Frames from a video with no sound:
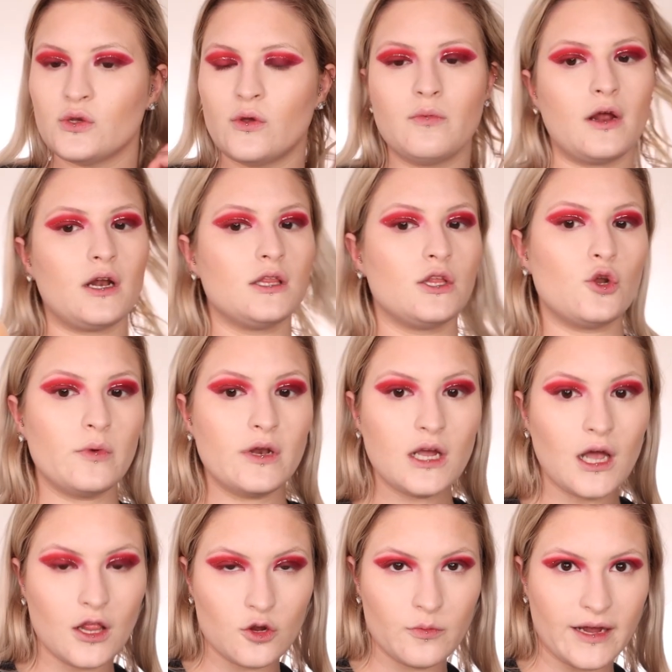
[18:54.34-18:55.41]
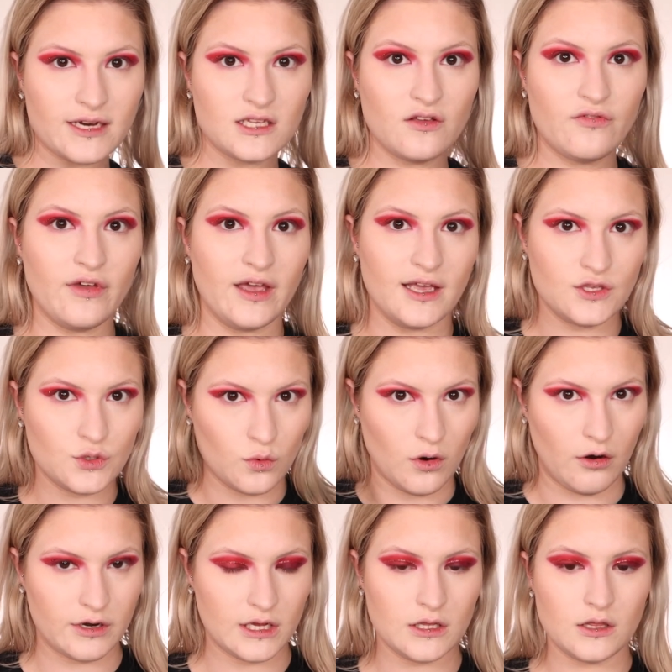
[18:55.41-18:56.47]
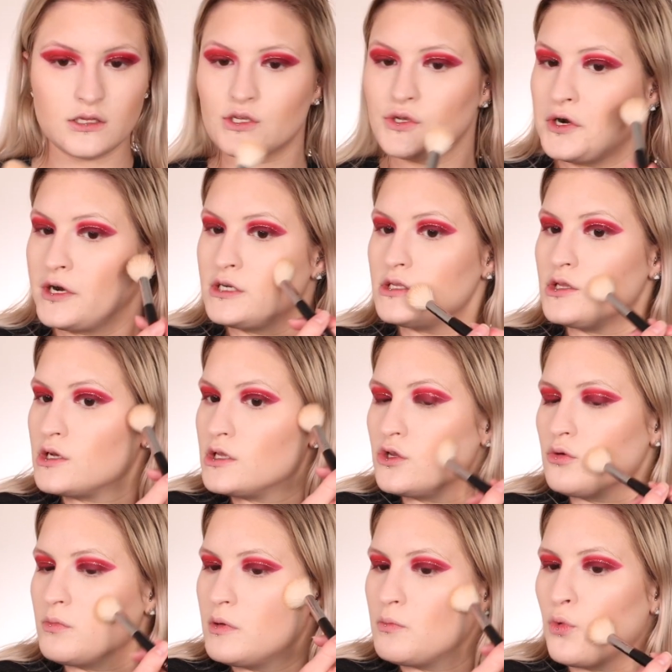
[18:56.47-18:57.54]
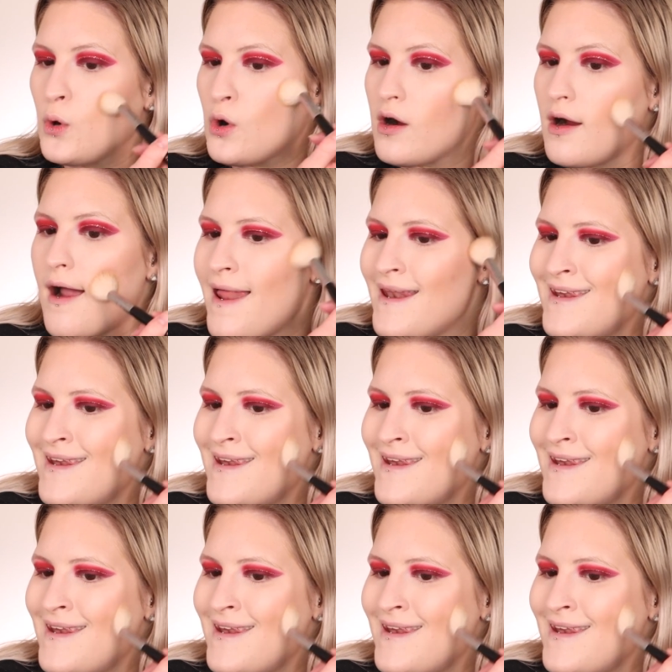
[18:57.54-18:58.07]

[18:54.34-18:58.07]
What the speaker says: So we brought a little bit of color back to the face. We're already starting to look a little bit more